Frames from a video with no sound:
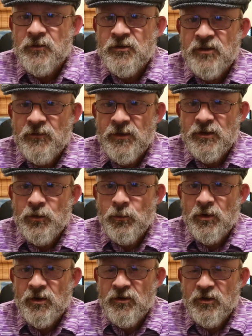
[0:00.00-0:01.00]
If there's something
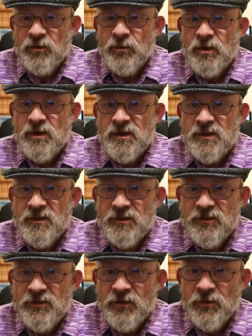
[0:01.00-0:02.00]
you want to do,
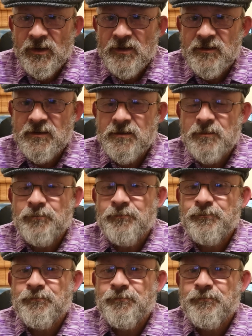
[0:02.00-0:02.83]
do it.